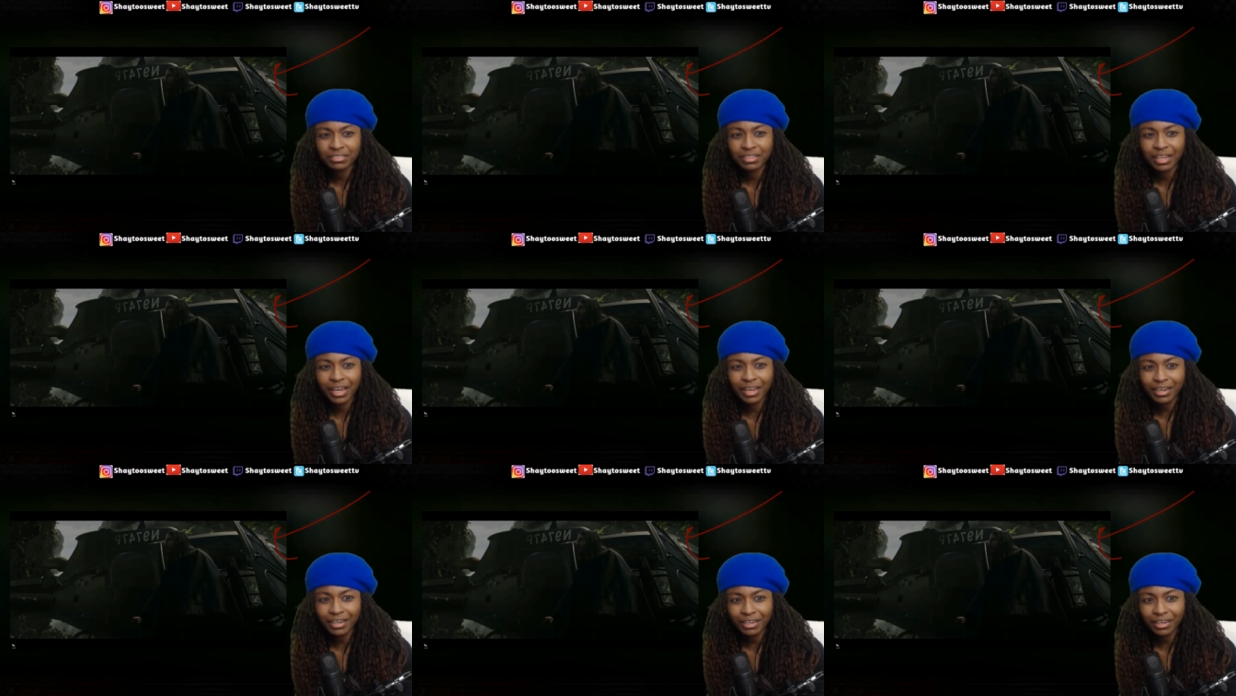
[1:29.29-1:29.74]

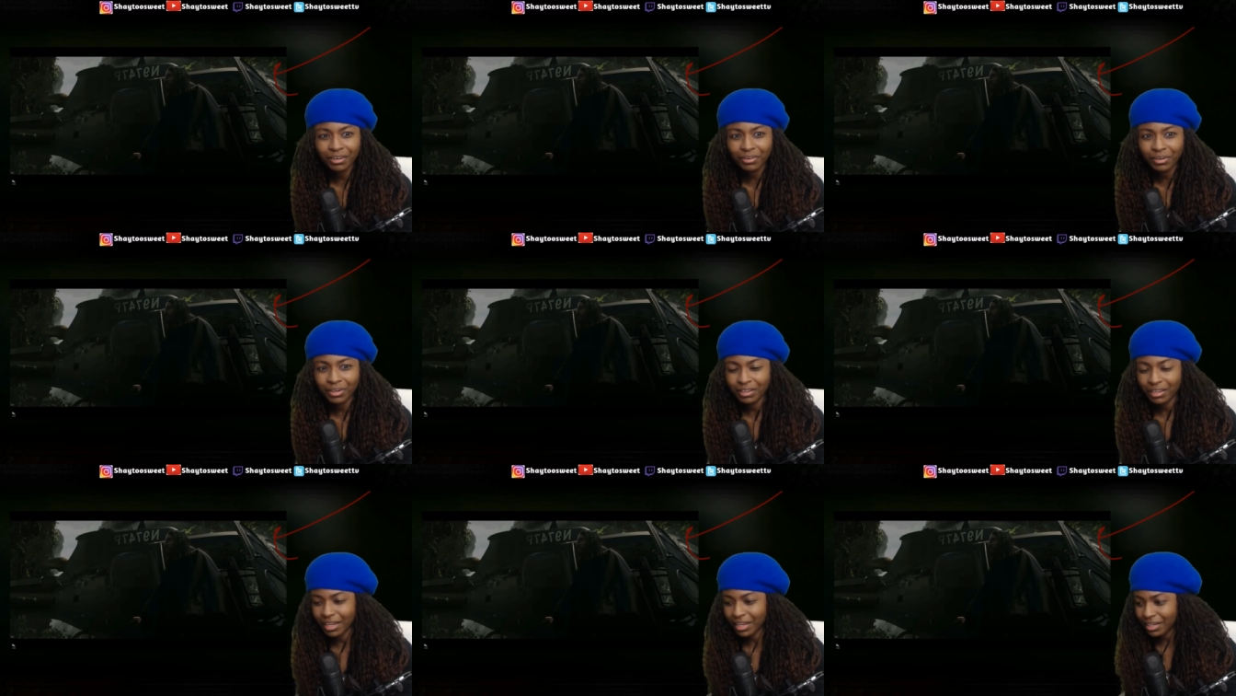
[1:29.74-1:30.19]
I didn't
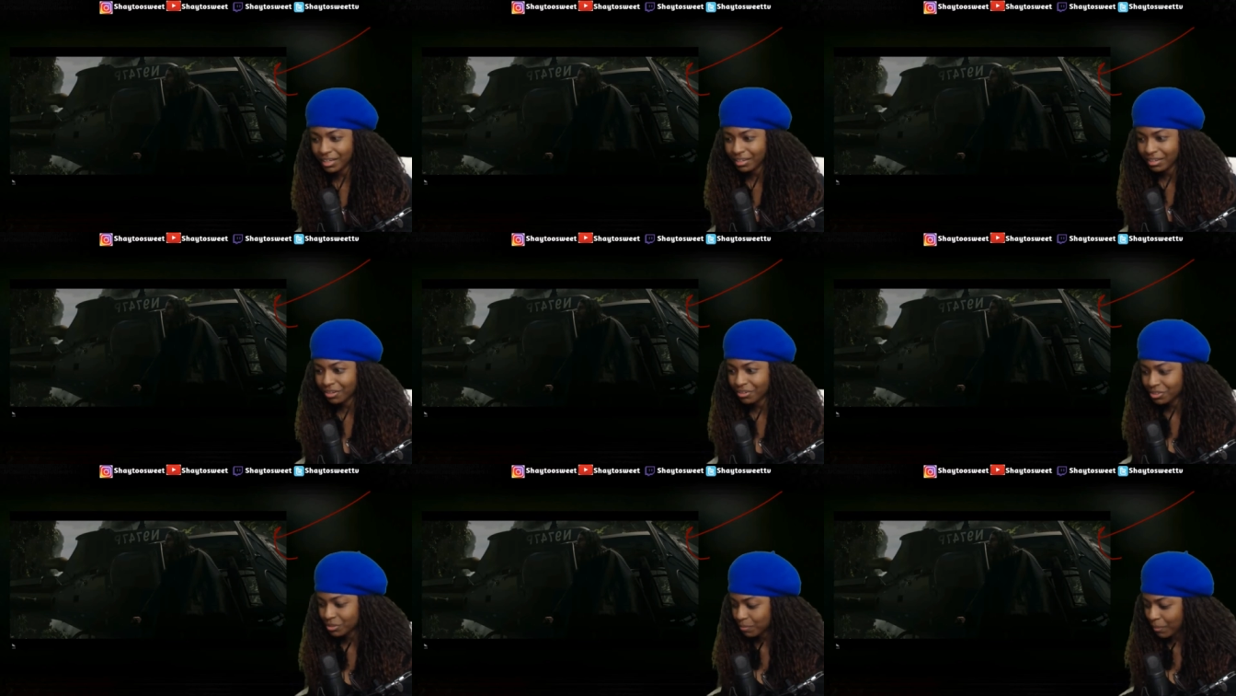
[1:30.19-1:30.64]

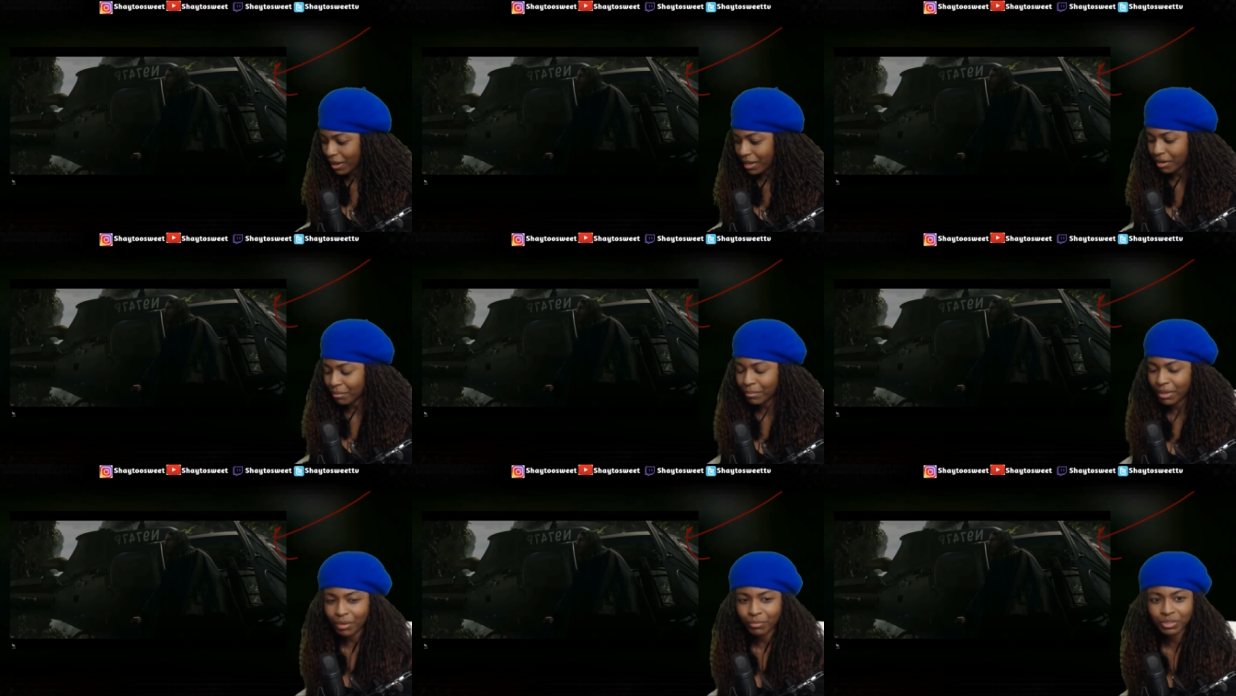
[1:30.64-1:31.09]
know
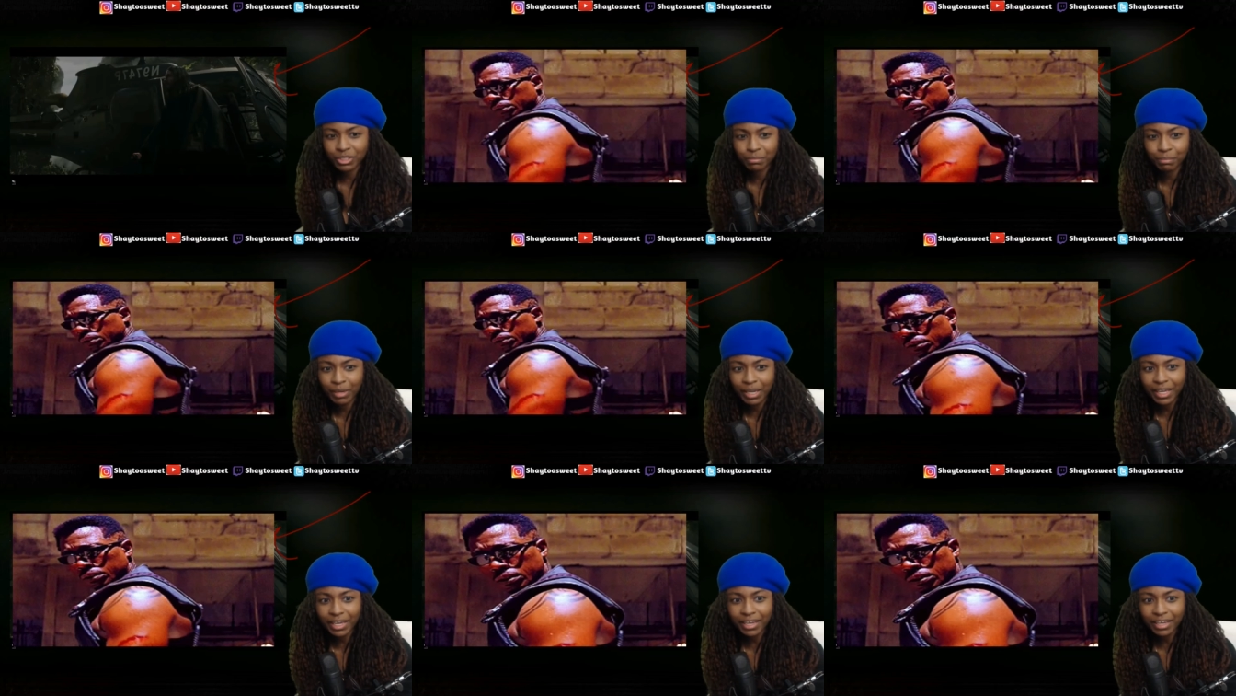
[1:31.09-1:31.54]
Spider-Man was
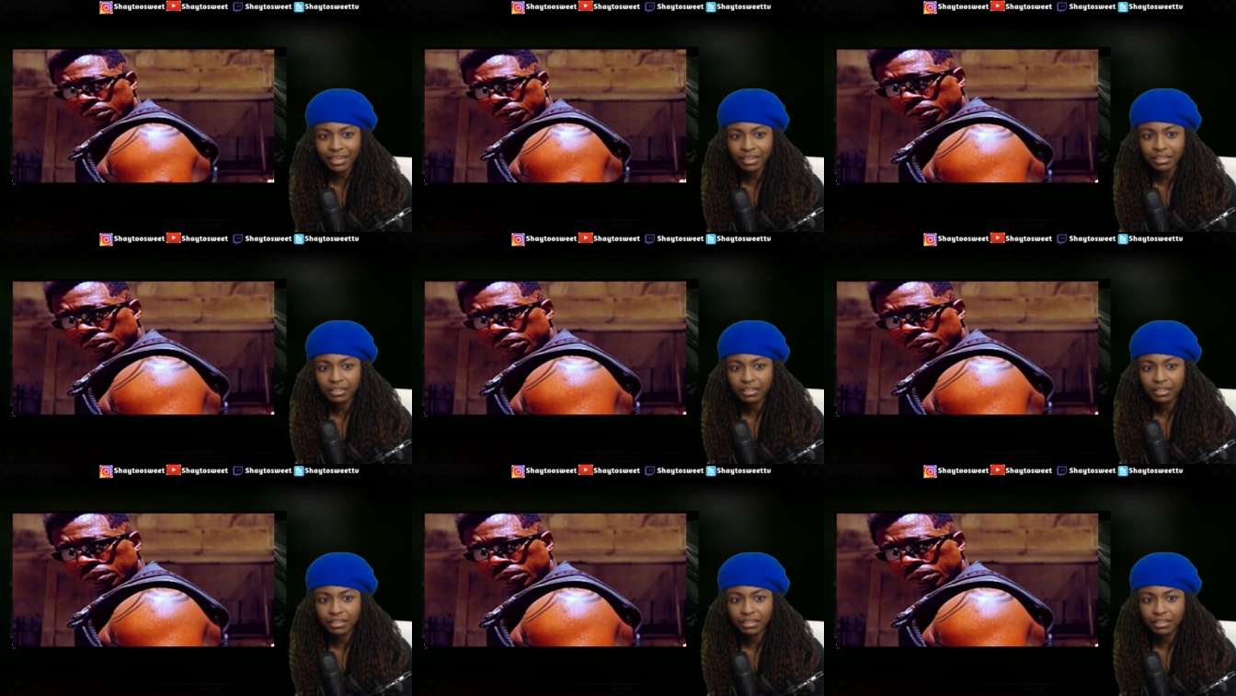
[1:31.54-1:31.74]
Blade.